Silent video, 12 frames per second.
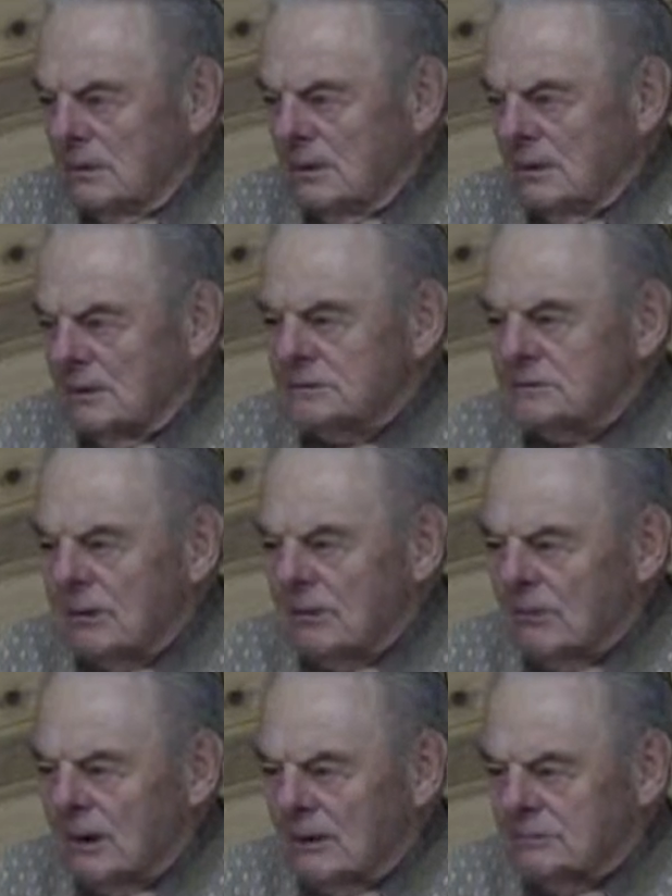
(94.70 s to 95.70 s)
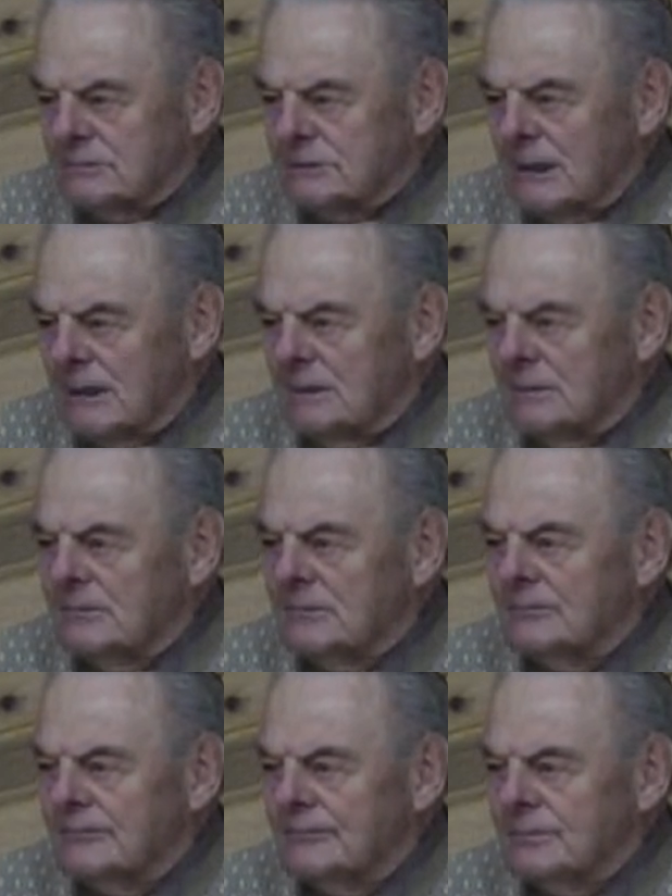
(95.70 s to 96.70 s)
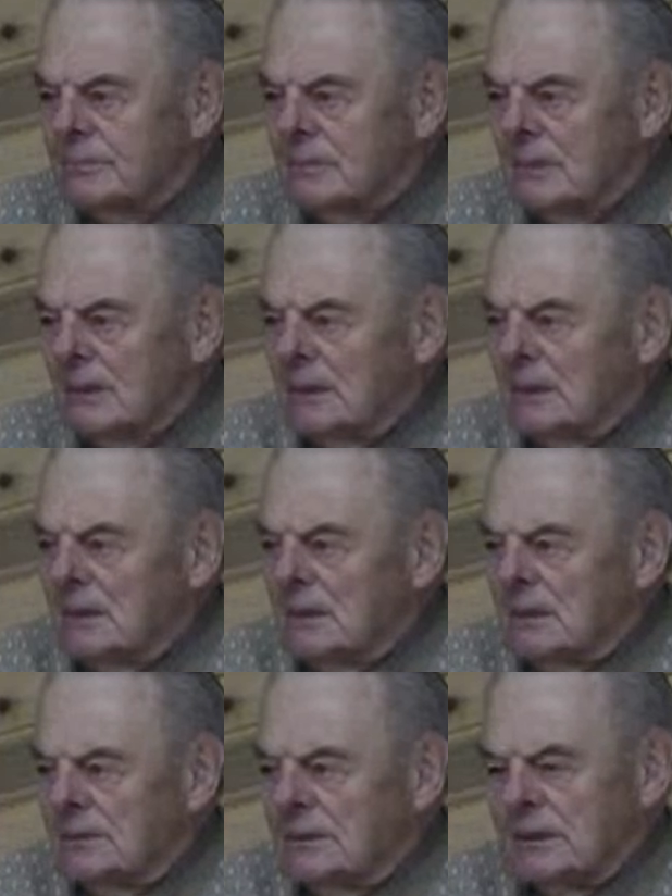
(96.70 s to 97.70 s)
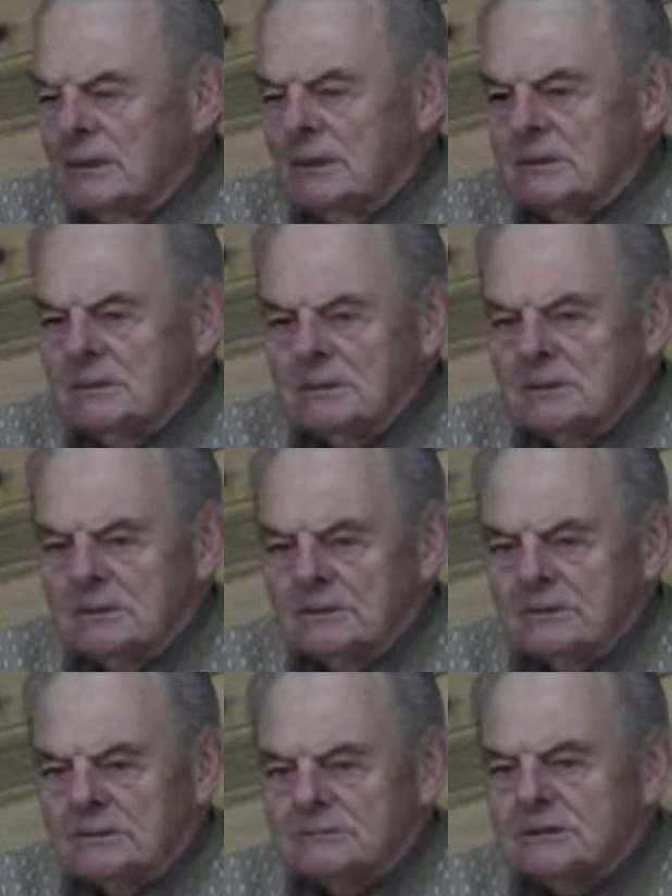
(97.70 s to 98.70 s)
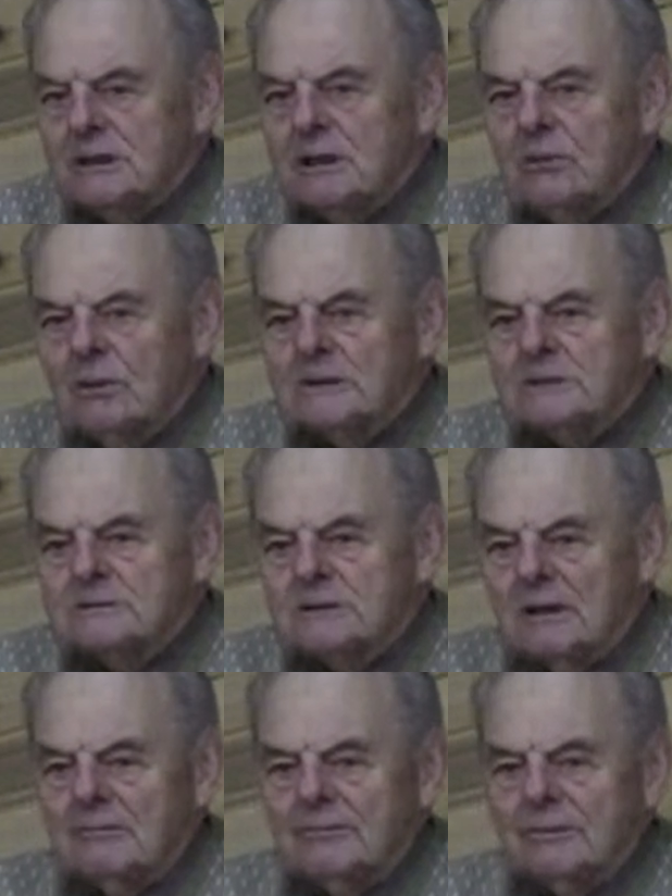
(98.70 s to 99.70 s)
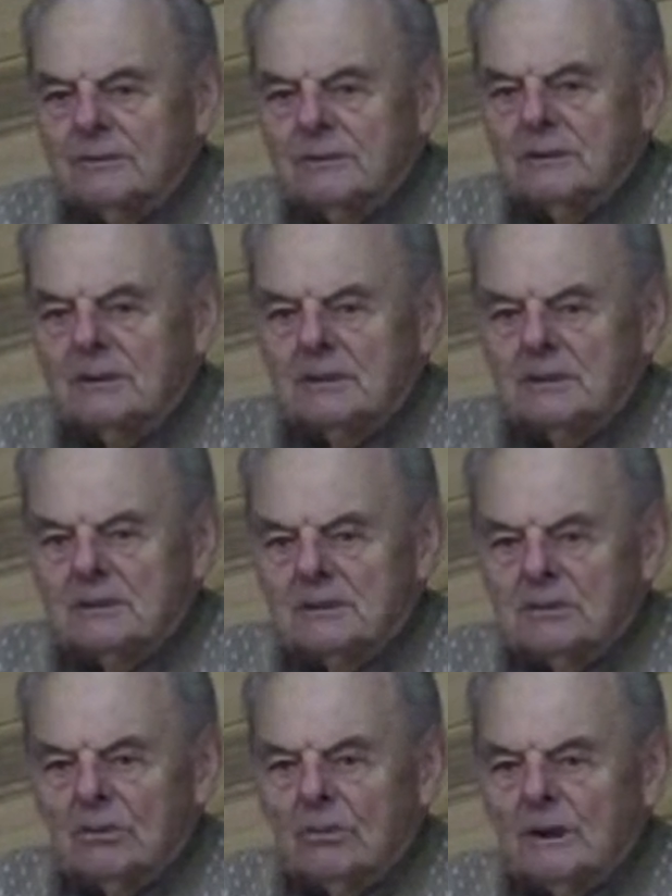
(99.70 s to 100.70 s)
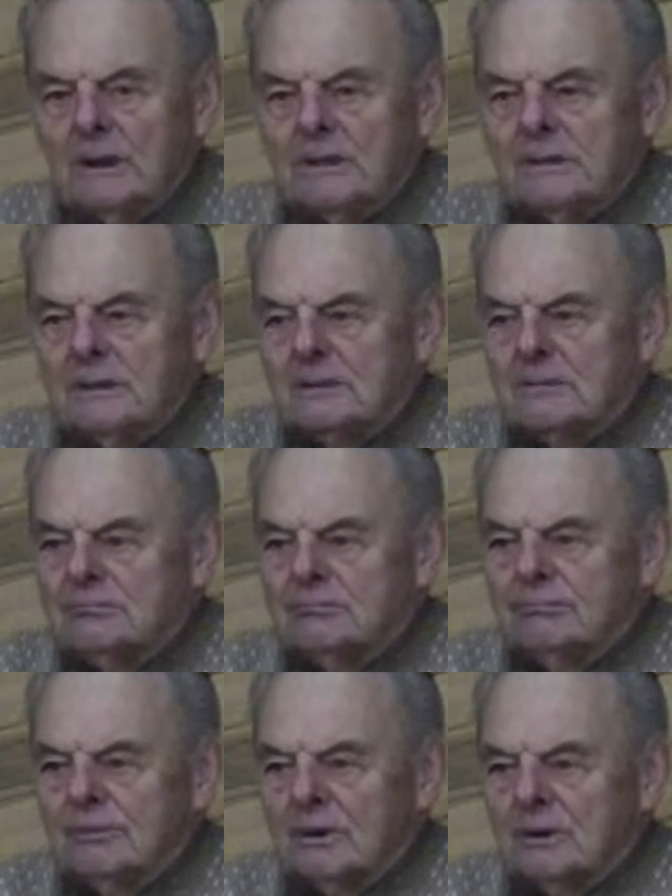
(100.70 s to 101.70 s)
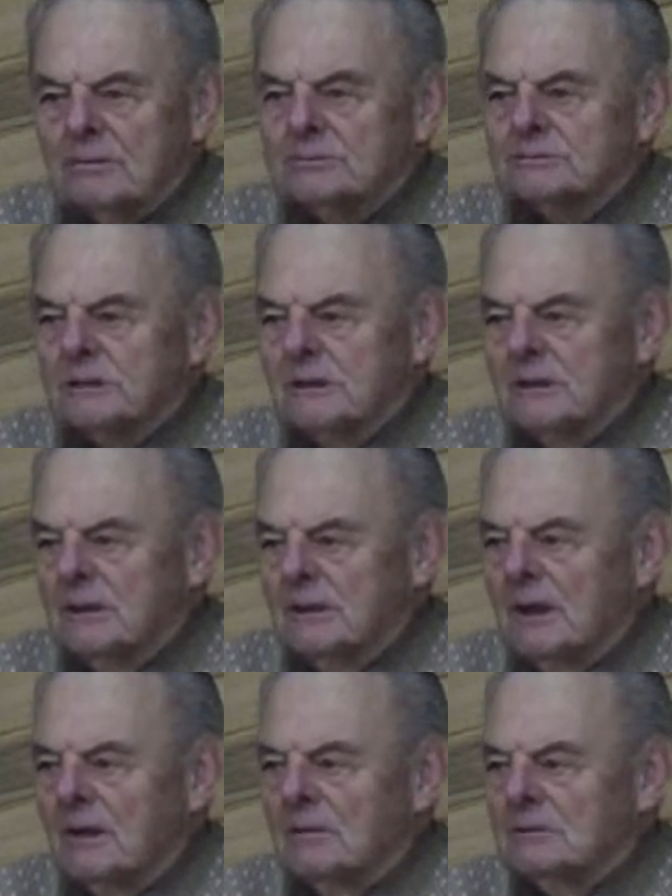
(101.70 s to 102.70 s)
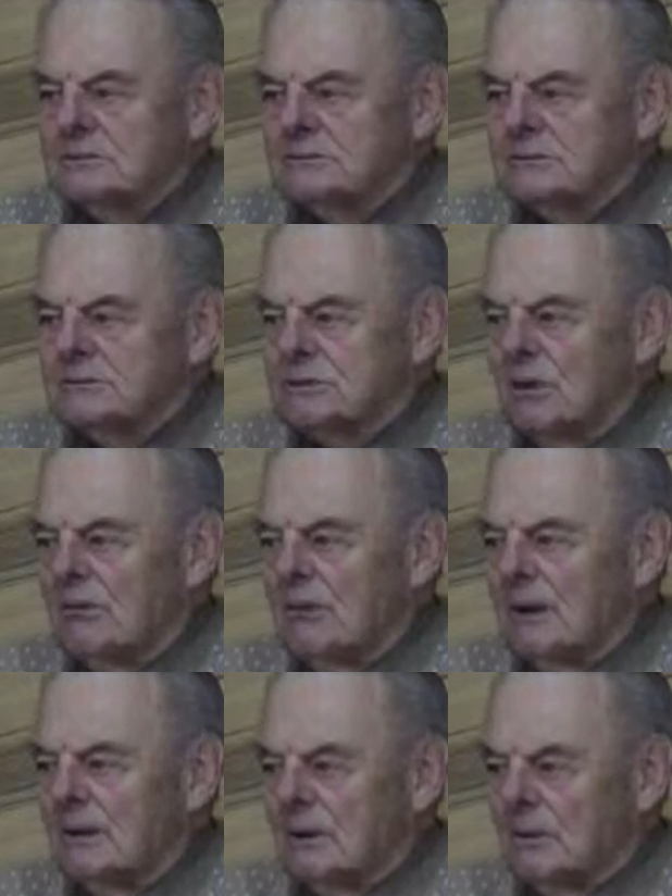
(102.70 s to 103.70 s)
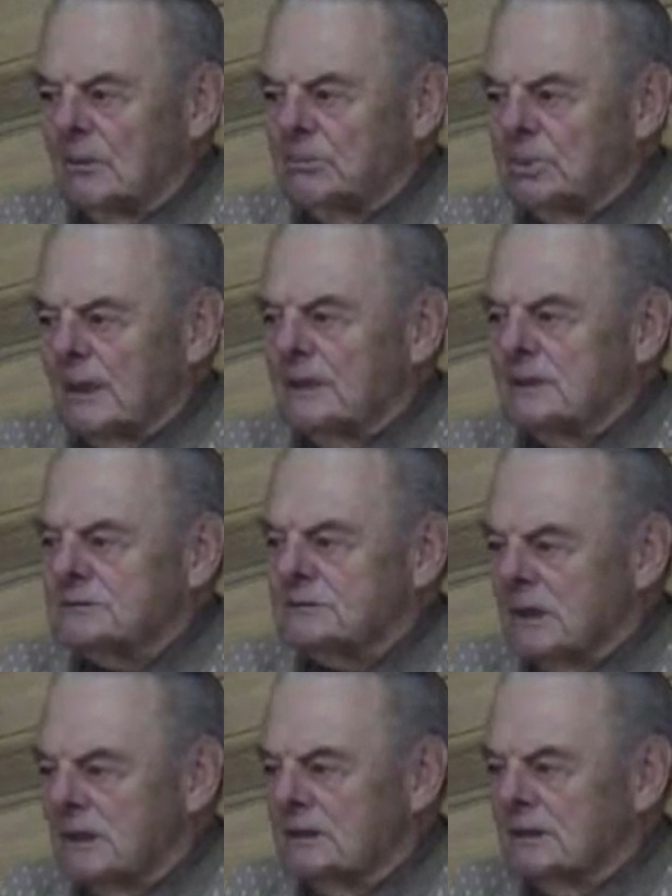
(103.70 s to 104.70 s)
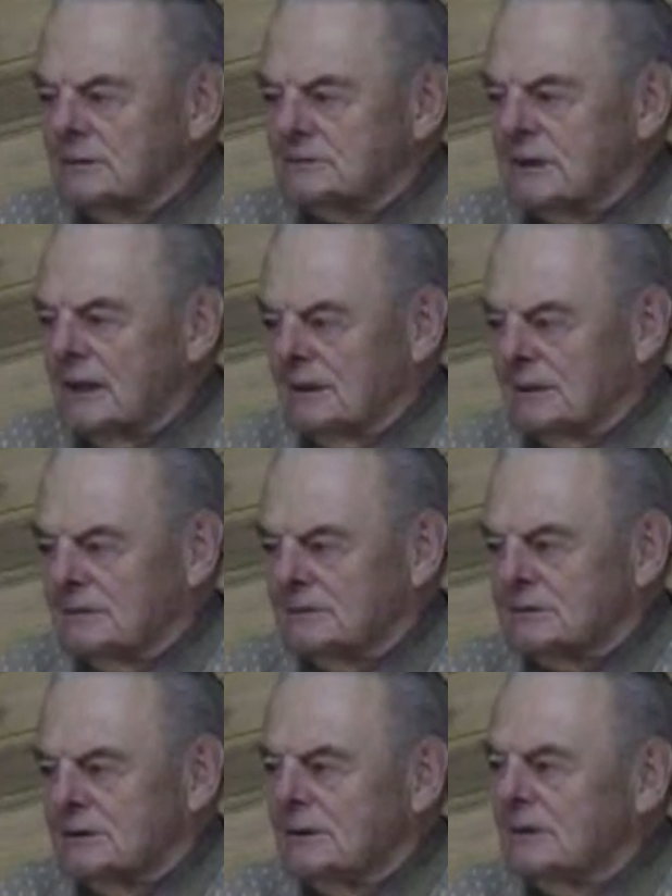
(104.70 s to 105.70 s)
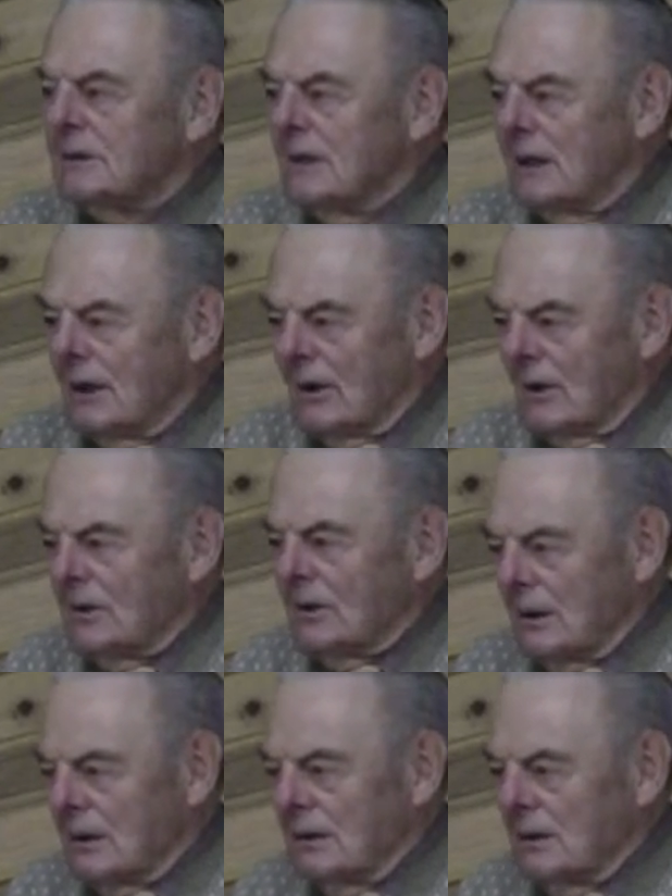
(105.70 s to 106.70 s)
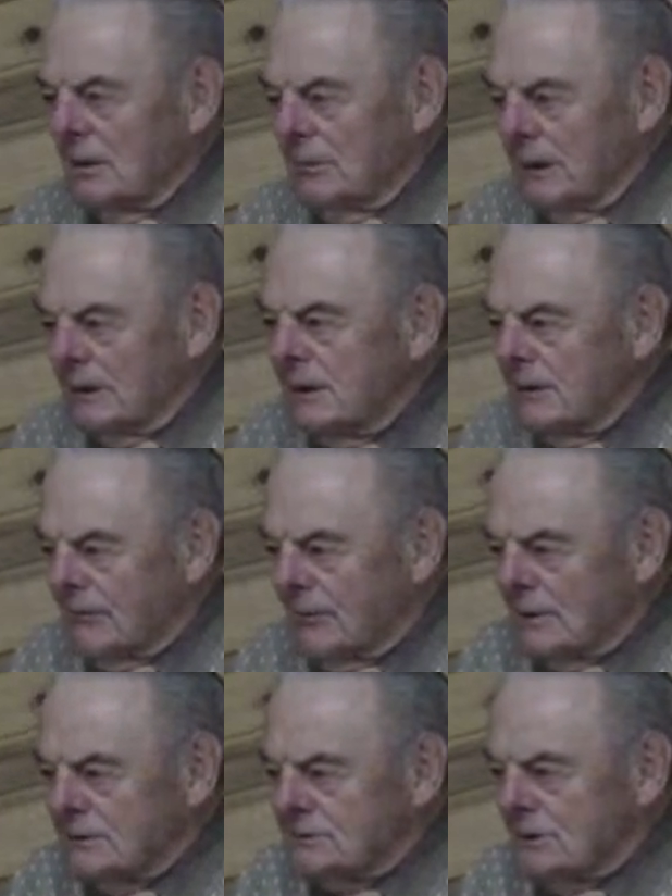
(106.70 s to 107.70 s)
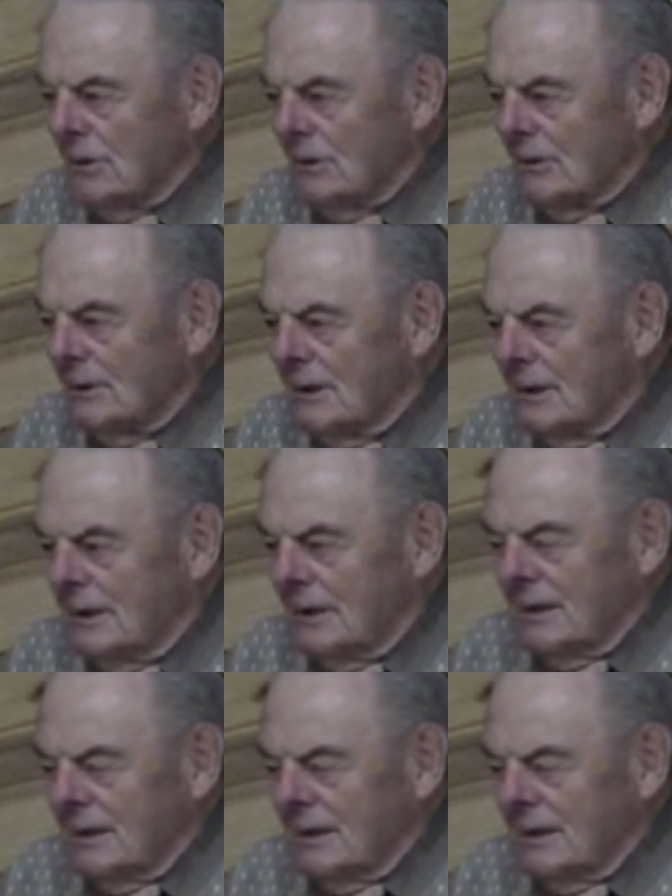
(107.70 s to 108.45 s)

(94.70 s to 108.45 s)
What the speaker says: You understand what I'm saying? The sequence of the way the verbs and the nouns and so on are placed in the sentence are a little bit different. So